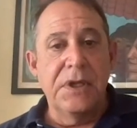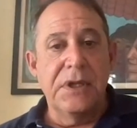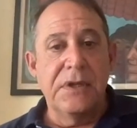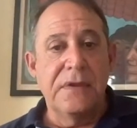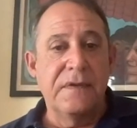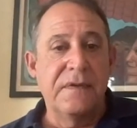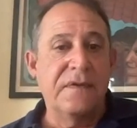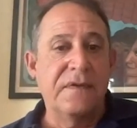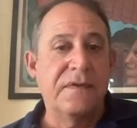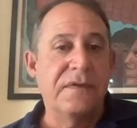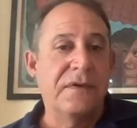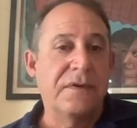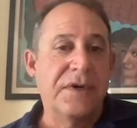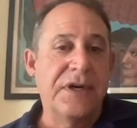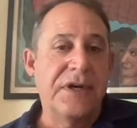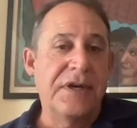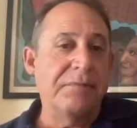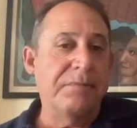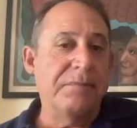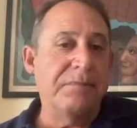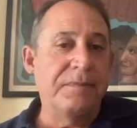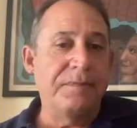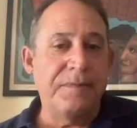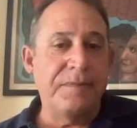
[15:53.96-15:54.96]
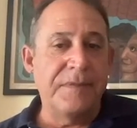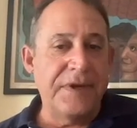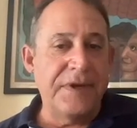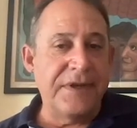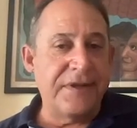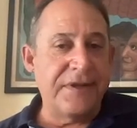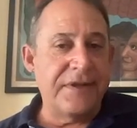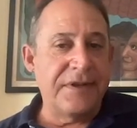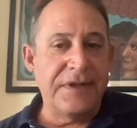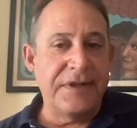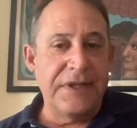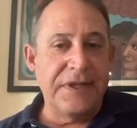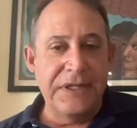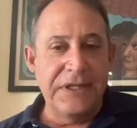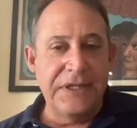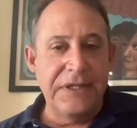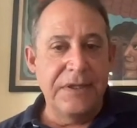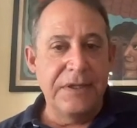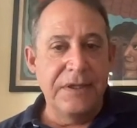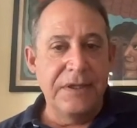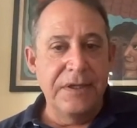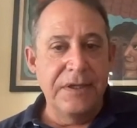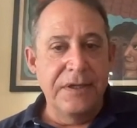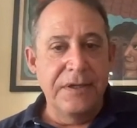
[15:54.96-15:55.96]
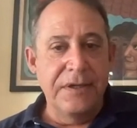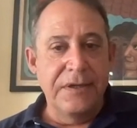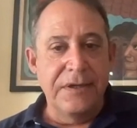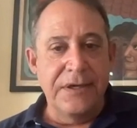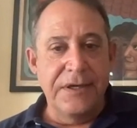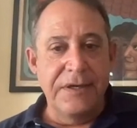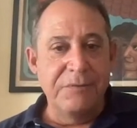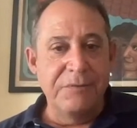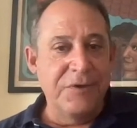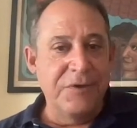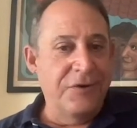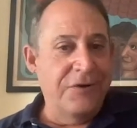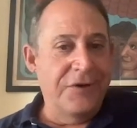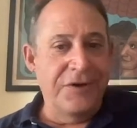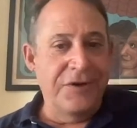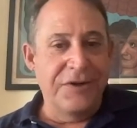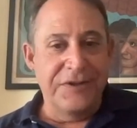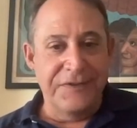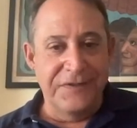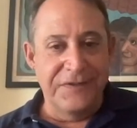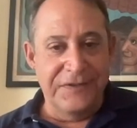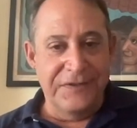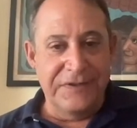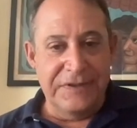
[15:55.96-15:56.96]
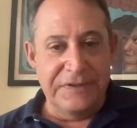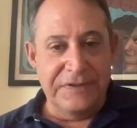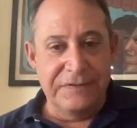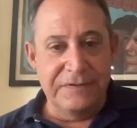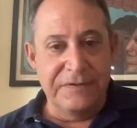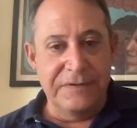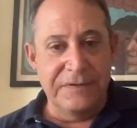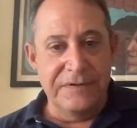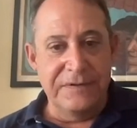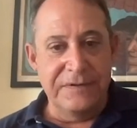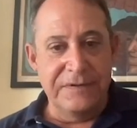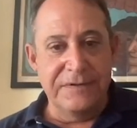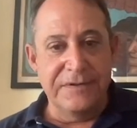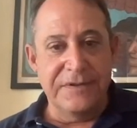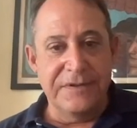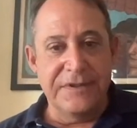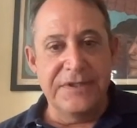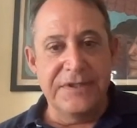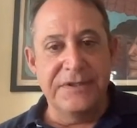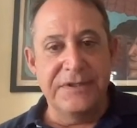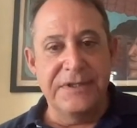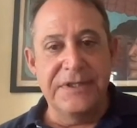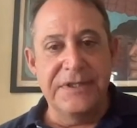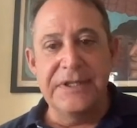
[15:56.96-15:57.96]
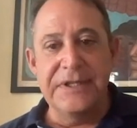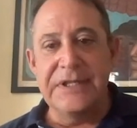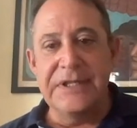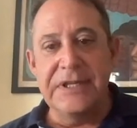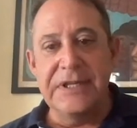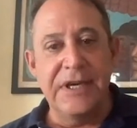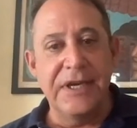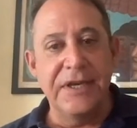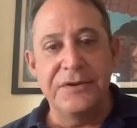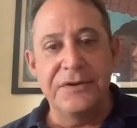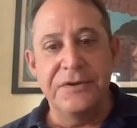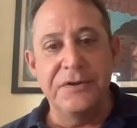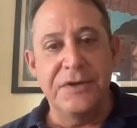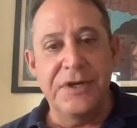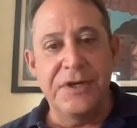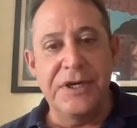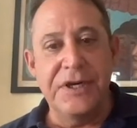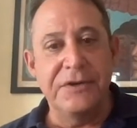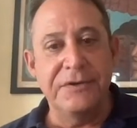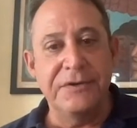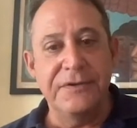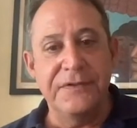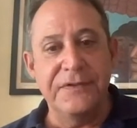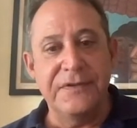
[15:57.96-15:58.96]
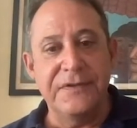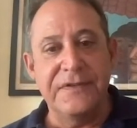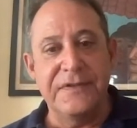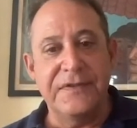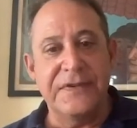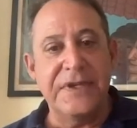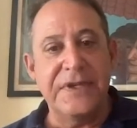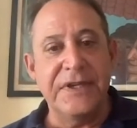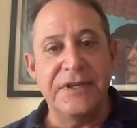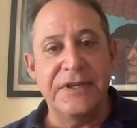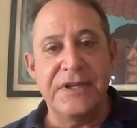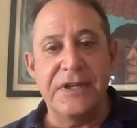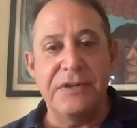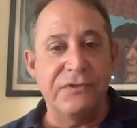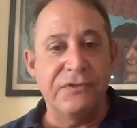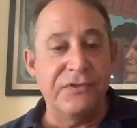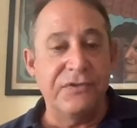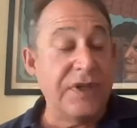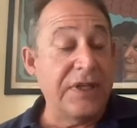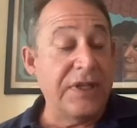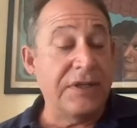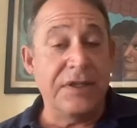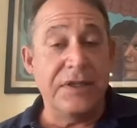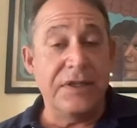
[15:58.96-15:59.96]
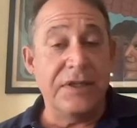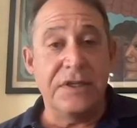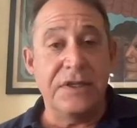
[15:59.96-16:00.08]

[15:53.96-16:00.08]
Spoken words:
So I'm an artist. I don't know how else to say it. I studied